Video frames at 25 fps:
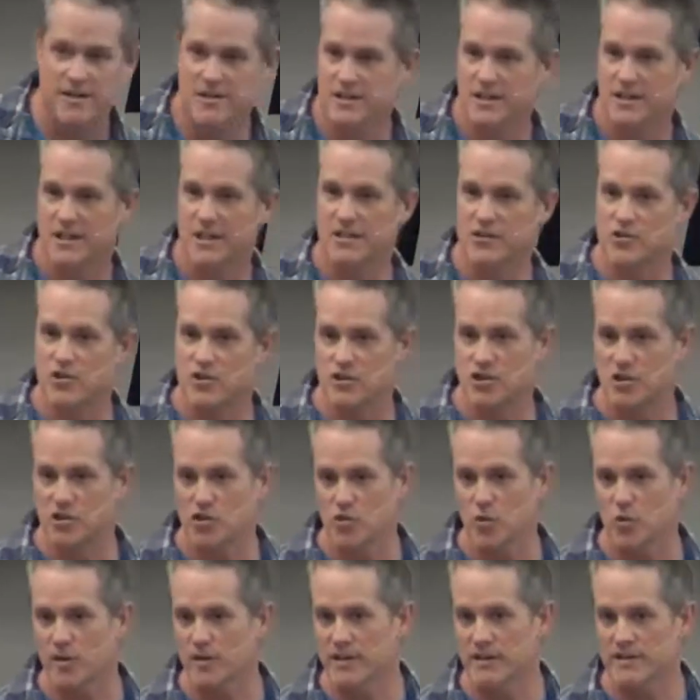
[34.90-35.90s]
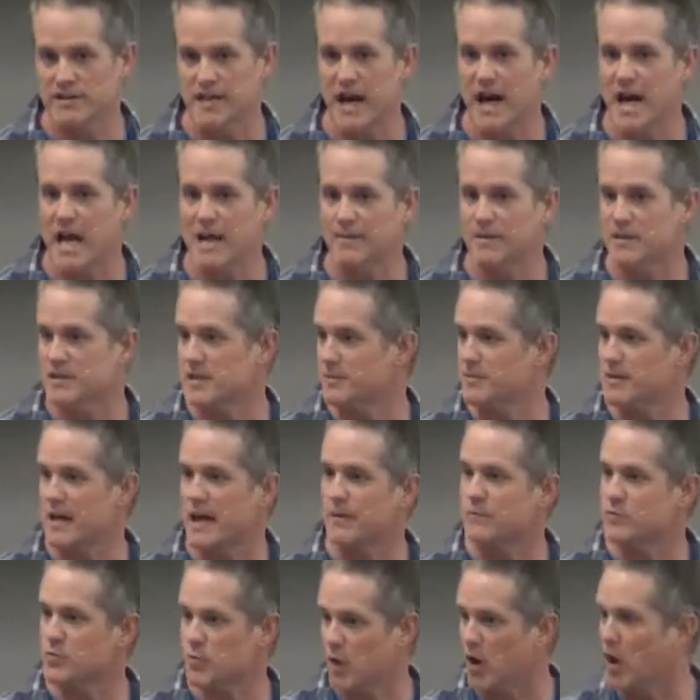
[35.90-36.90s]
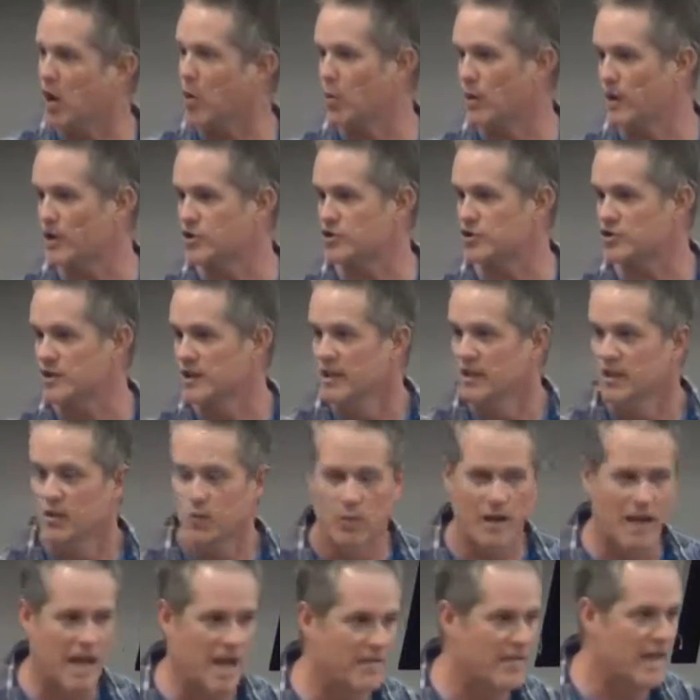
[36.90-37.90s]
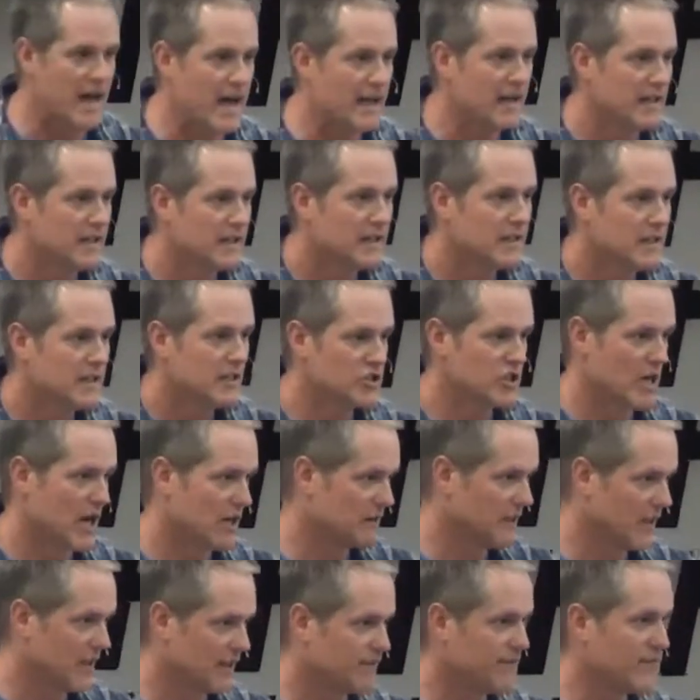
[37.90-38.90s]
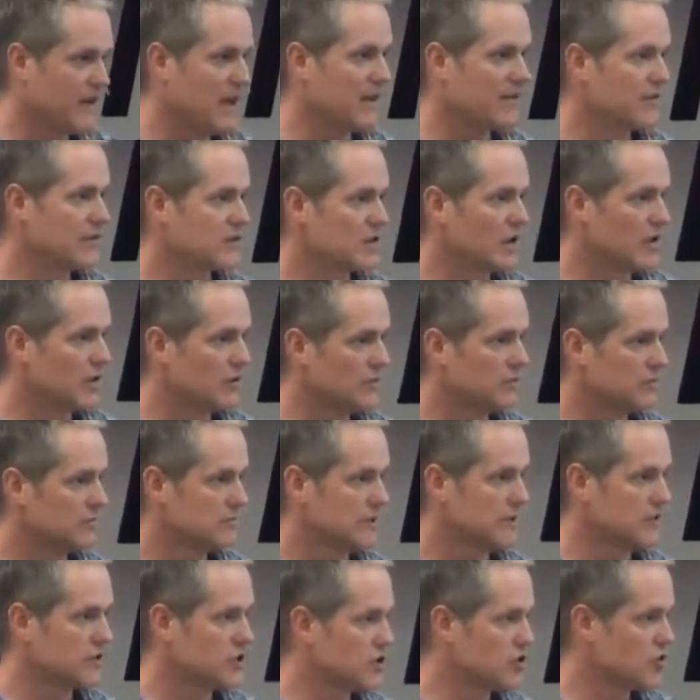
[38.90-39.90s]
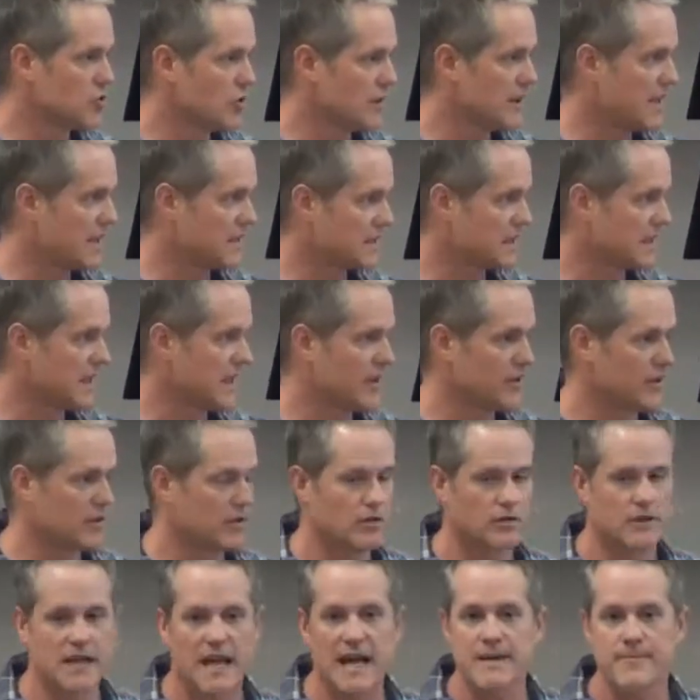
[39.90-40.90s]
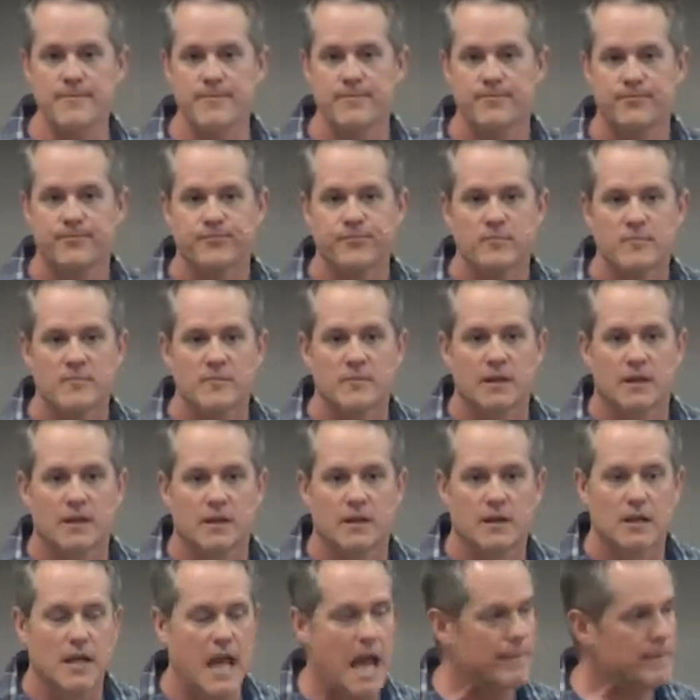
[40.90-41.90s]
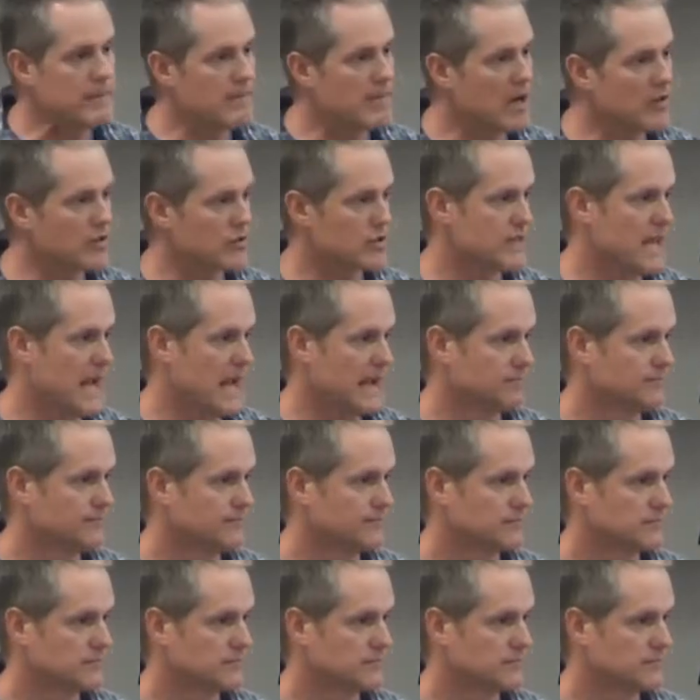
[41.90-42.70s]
dancing and just enjoying the time. But sometimes we all wish we had that childlike faith. So let's enjoy that together. Okay? Happy Mother's Day